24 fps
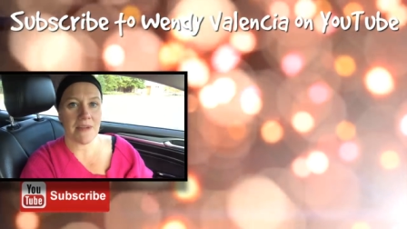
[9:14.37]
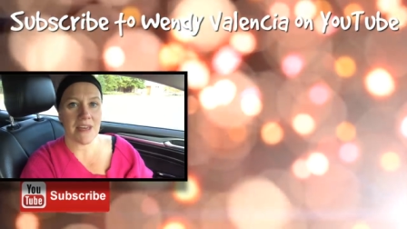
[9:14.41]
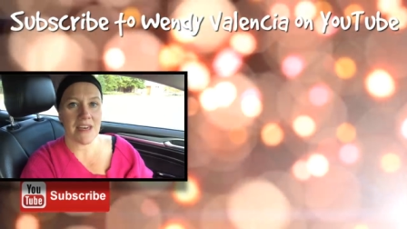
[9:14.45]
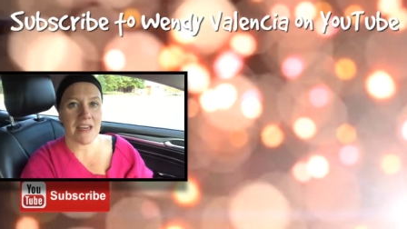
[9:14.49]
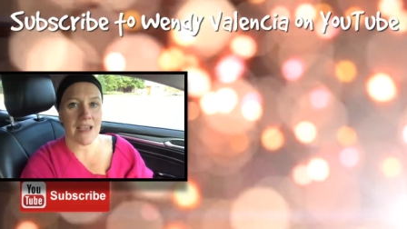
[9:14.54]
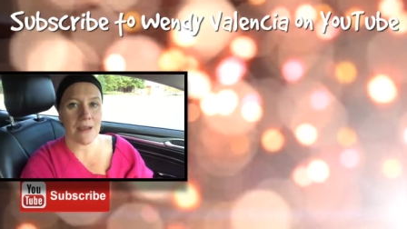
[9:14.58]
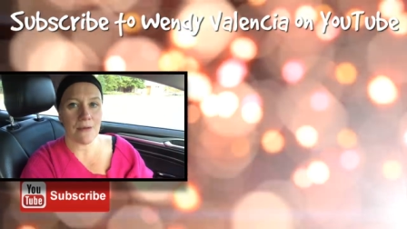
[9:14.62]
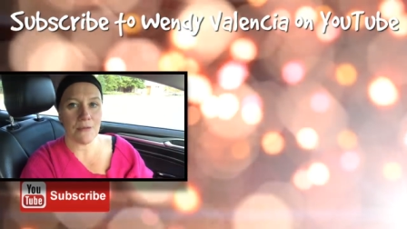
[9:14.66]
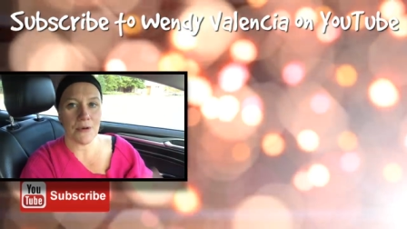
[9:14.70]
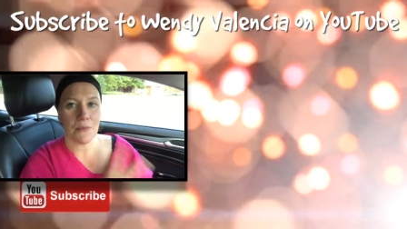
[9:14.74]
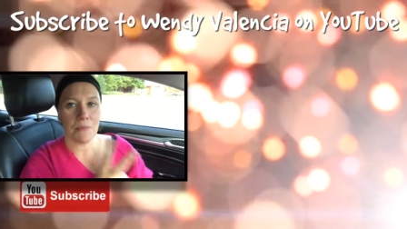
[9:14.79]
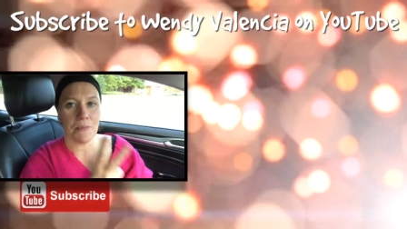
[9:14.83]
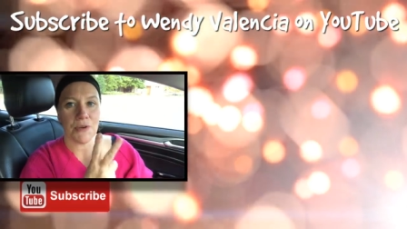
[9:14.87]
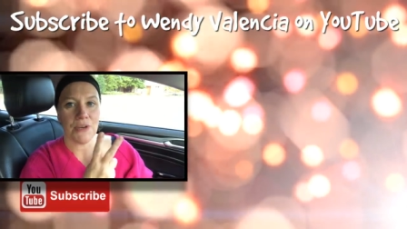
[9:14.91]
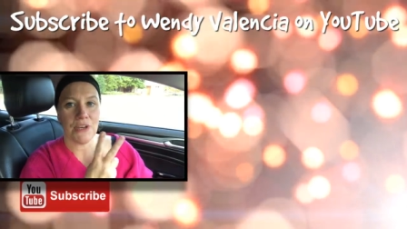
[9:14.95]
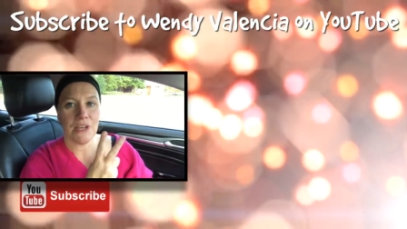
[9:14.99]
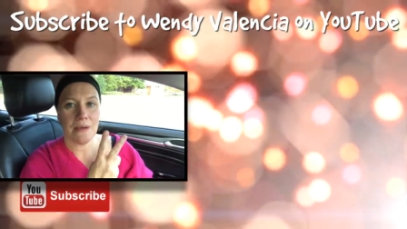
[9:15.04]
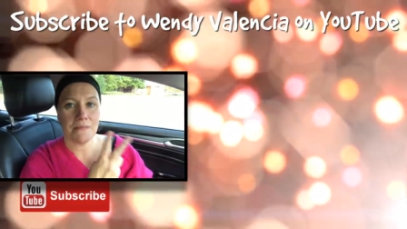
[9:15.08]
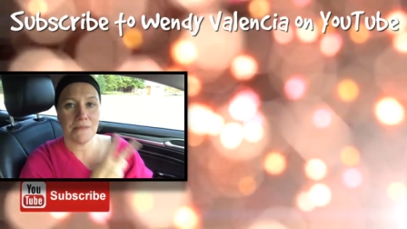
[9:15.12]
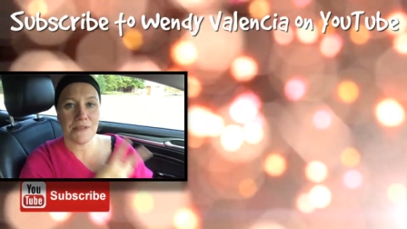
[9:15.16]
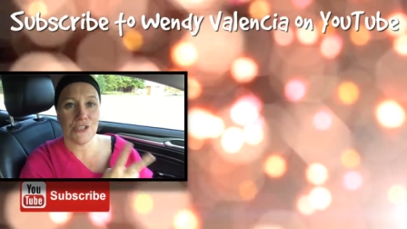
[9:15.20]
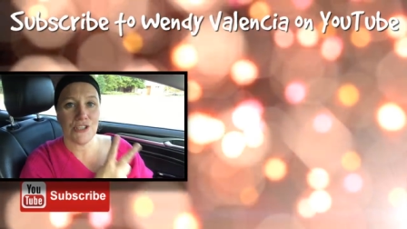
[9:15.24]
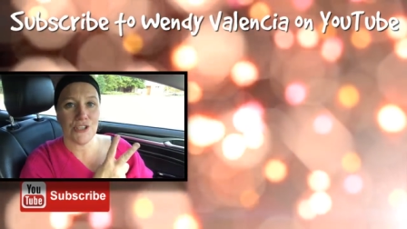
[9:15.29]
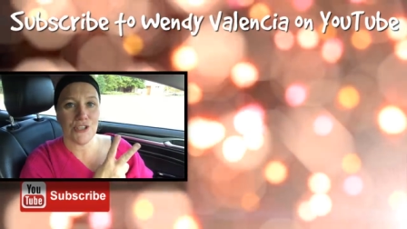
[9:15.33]
And I will put
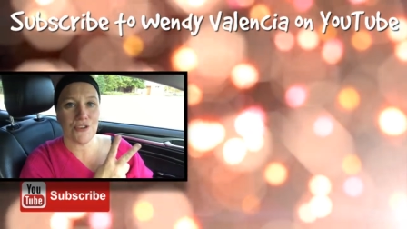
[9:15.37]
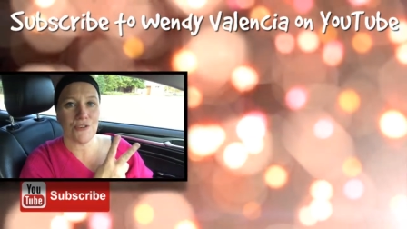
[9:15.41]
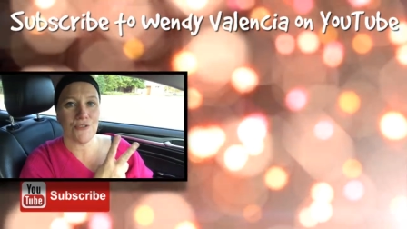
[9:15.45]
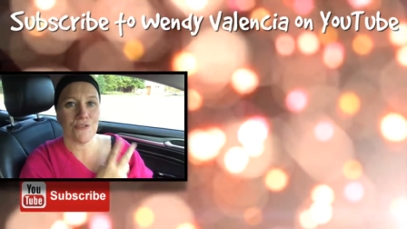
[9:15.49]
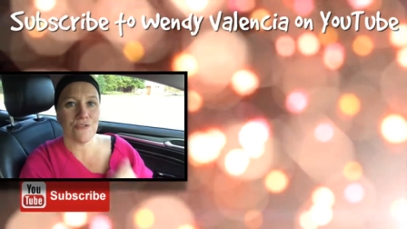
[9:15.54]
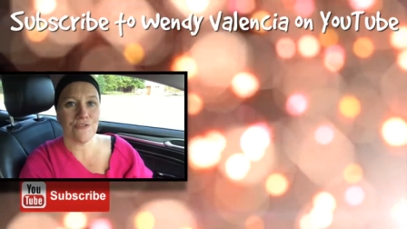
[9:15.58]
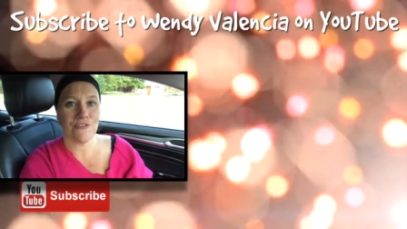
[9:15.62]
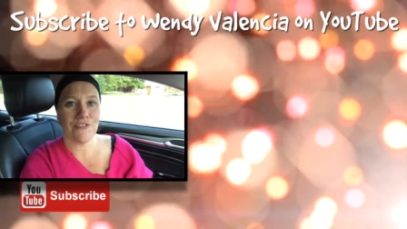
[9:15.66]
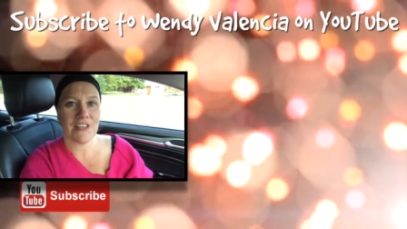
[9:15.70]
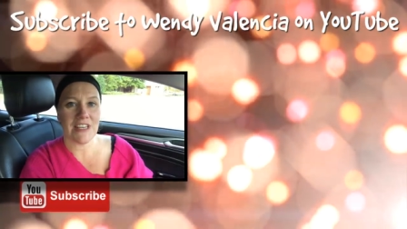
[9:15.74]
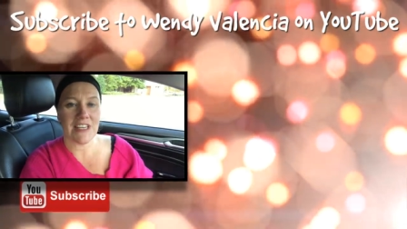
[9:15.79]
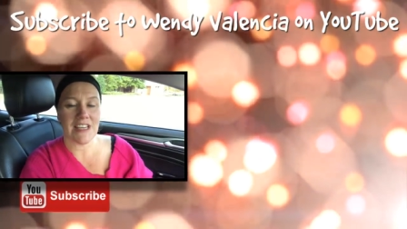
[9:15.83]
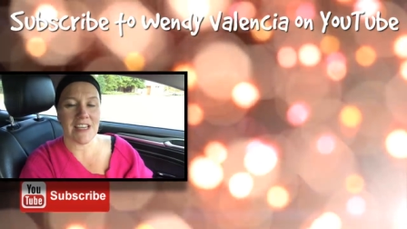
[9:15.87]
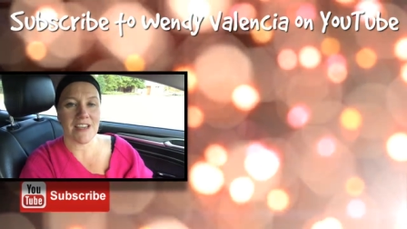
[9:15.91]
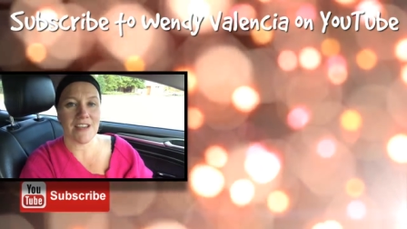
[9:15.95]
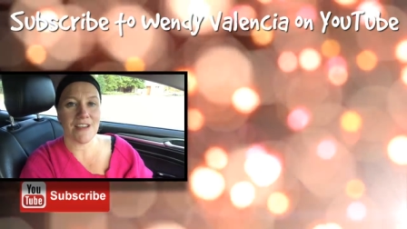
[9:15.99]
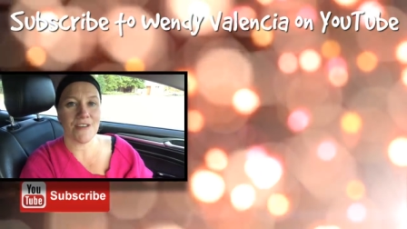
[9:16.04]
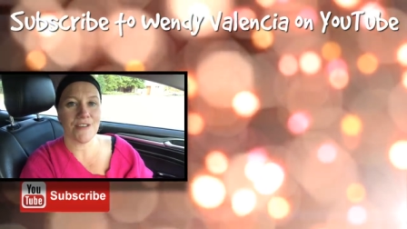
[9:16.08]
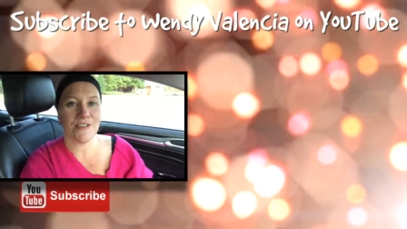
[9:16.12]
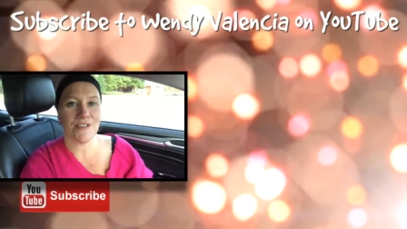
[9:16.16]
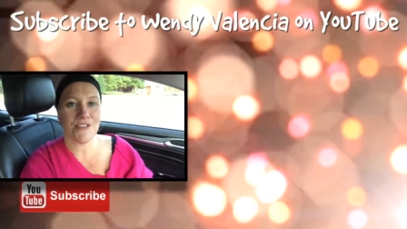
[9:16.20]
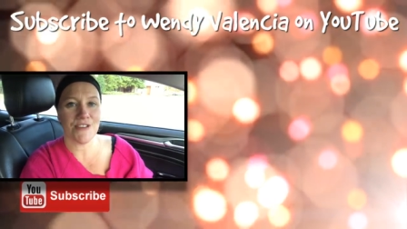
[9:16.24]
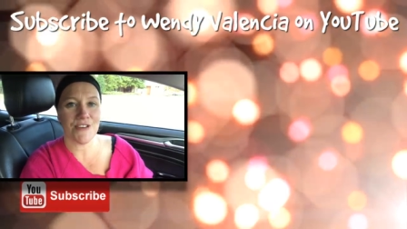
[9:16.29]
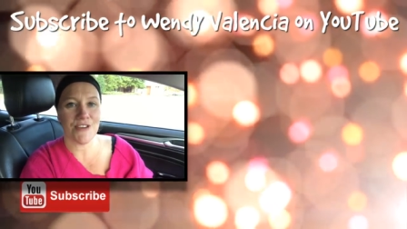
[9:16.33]
up two
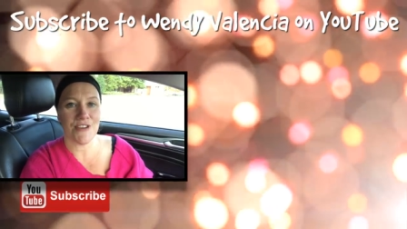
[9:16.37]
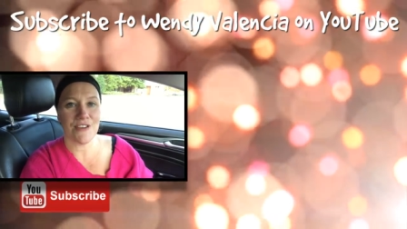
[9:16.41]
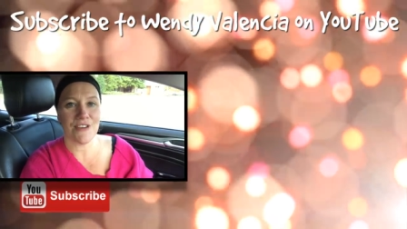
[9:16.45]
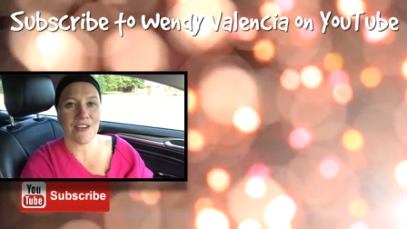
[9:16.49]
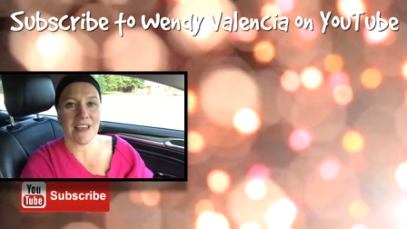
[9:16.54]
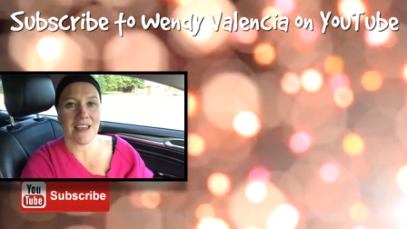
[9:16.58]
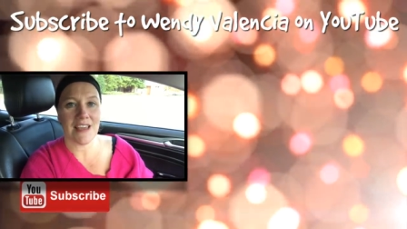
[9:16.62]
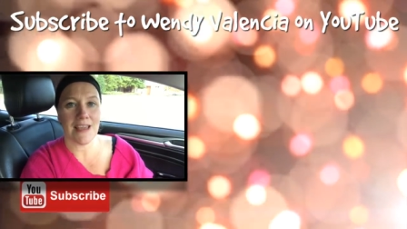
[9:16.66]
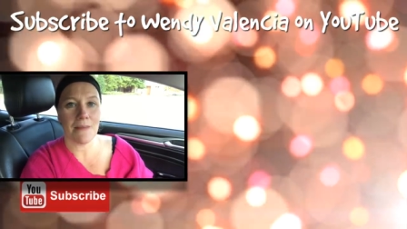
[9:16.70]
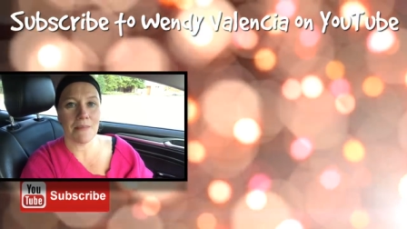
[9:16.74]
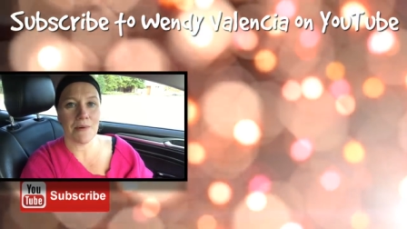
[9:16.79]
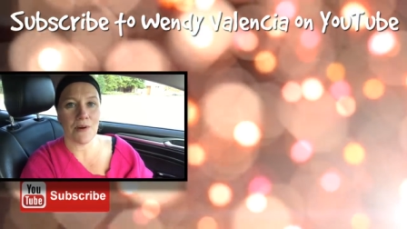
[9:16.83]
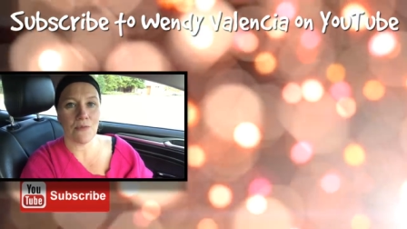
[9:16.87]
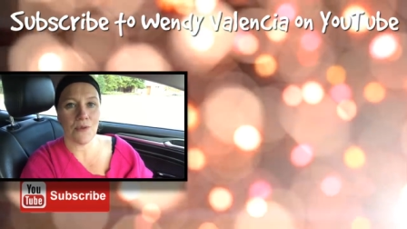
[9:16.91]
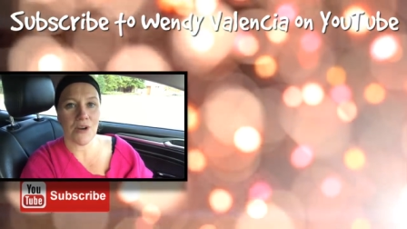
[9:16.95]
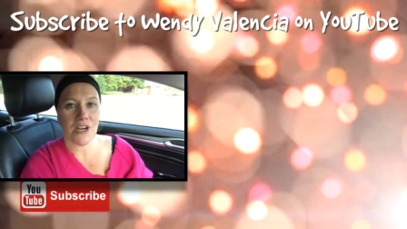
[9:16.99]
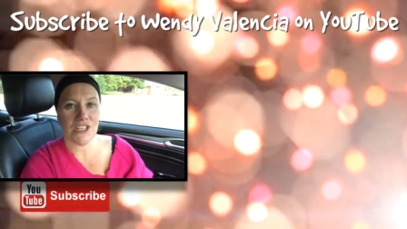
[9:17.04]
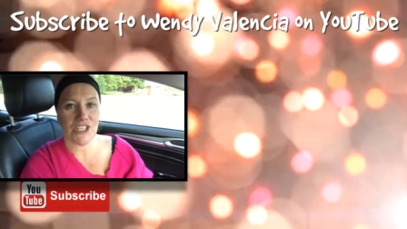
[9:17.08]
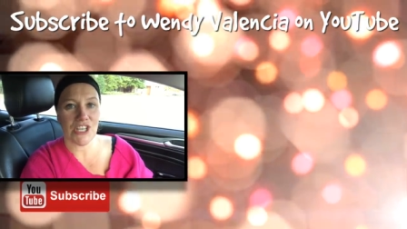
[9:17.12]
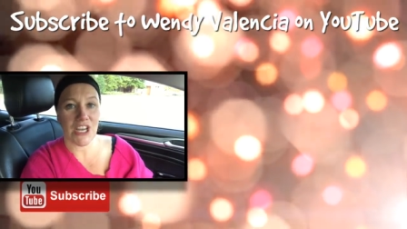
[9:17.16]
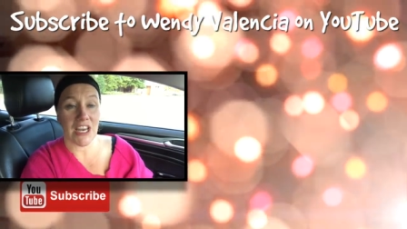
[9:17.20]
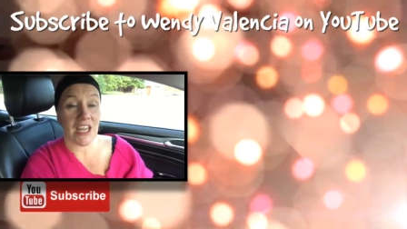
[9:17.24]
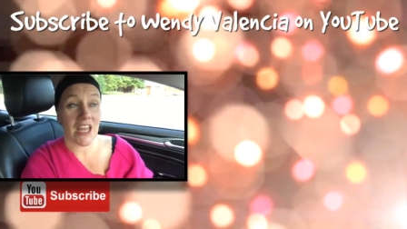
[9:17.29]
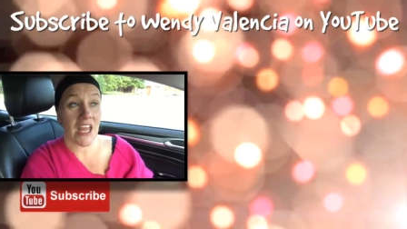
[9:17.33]
videos so you can keep on
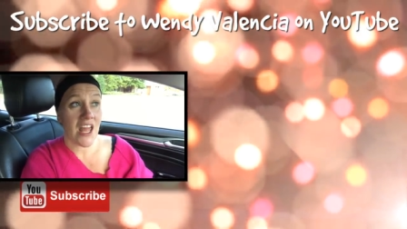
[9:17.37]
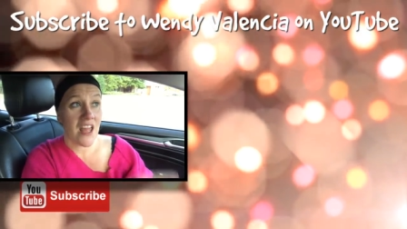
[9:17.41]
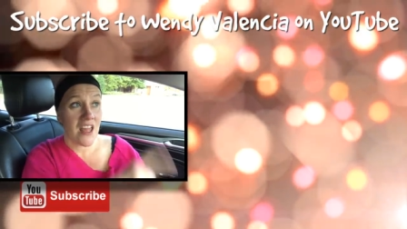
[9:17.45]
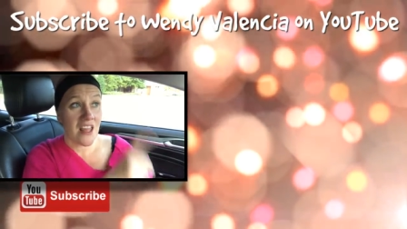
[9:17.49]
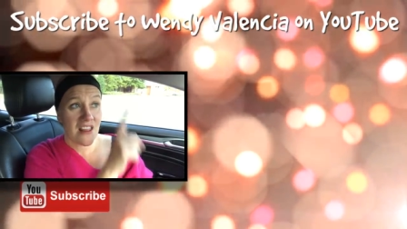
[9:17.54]
watching.